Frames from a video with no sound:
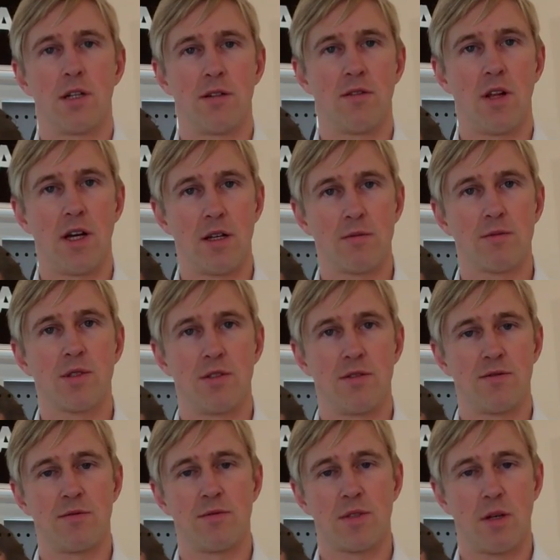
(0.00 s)
kind of like sort
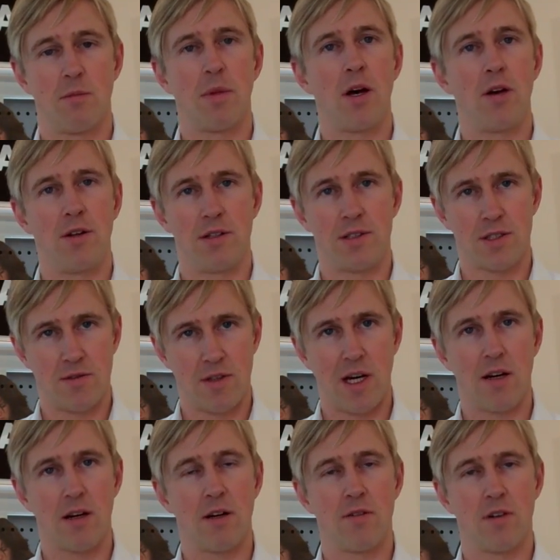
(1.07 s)
of components of
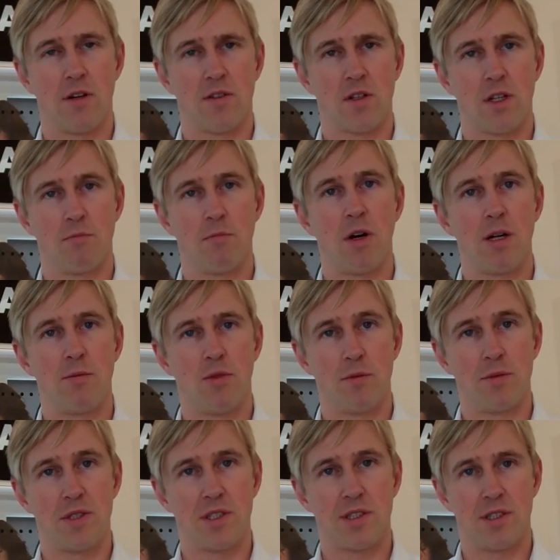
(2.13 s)
that of a combined
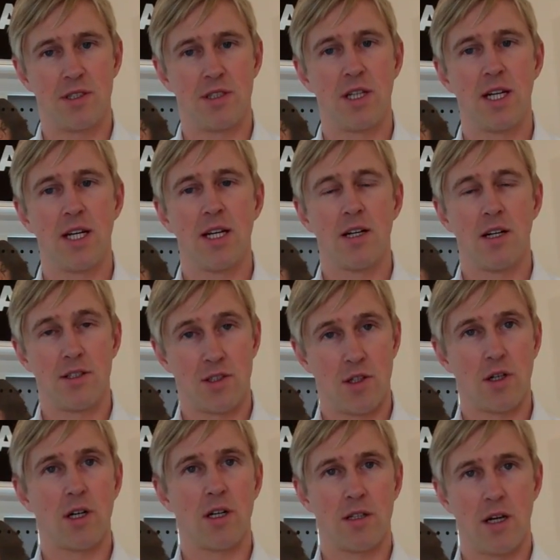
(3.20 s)
proposition as
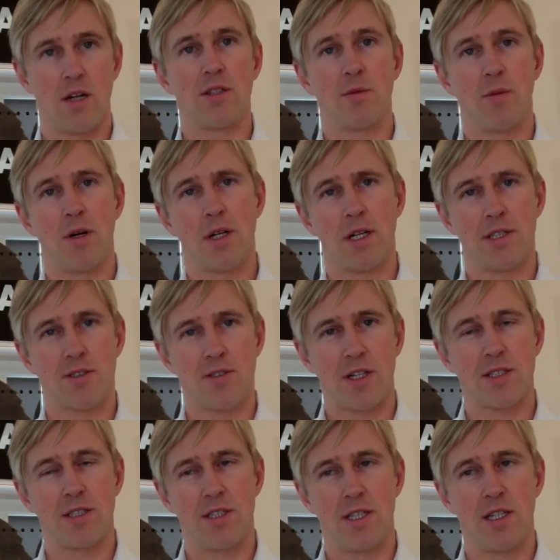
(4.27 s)
our kind of go-to-market
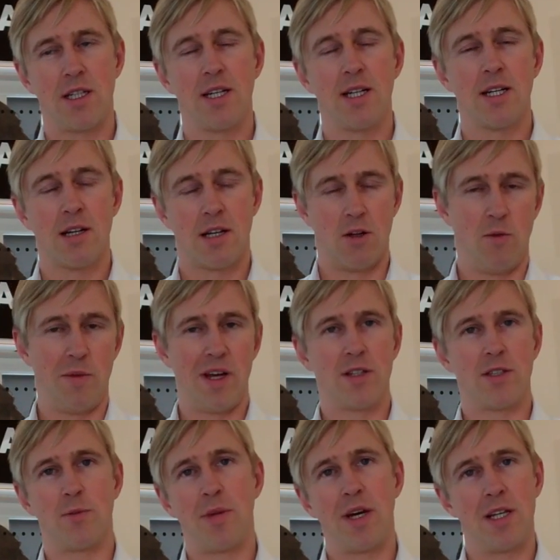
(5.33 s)
strategy. And it will be
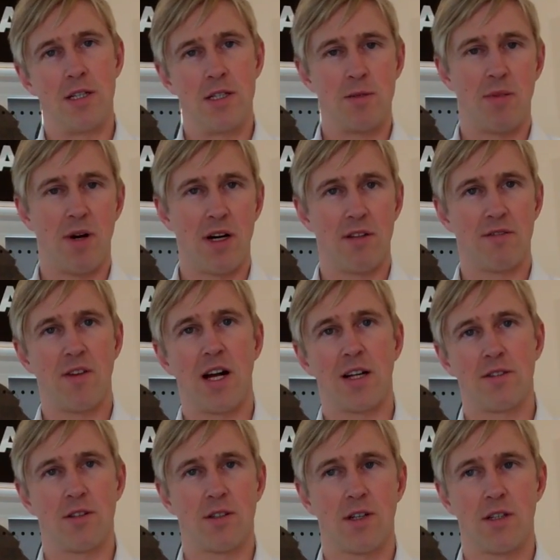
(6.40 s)
underpinned by the
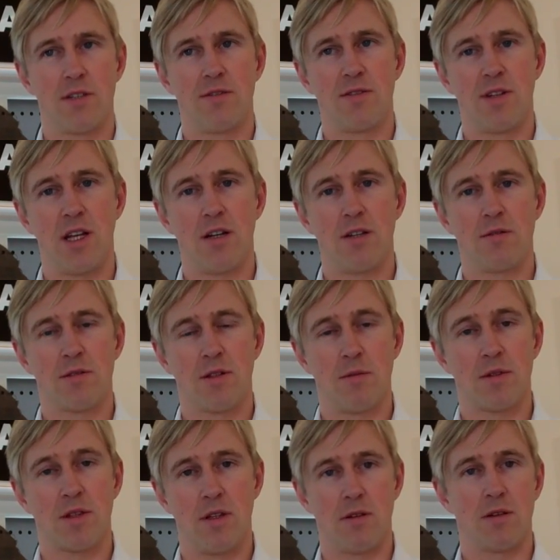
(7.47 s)
fact that kind of
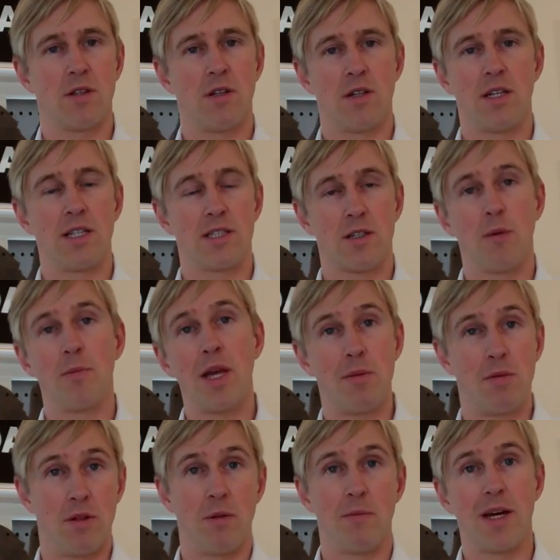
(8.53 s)
that it's our
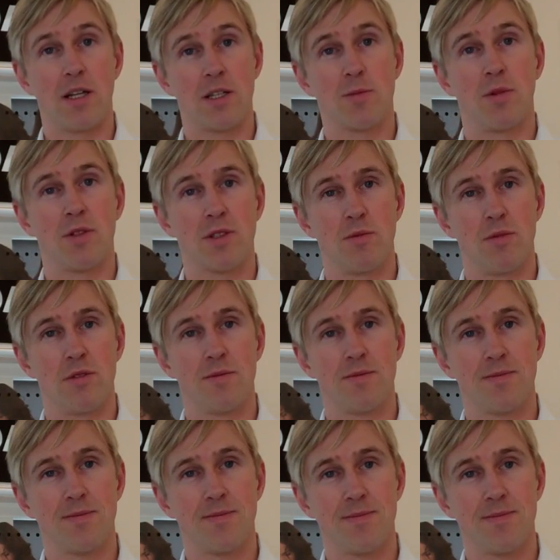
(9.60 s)
people that make us possible.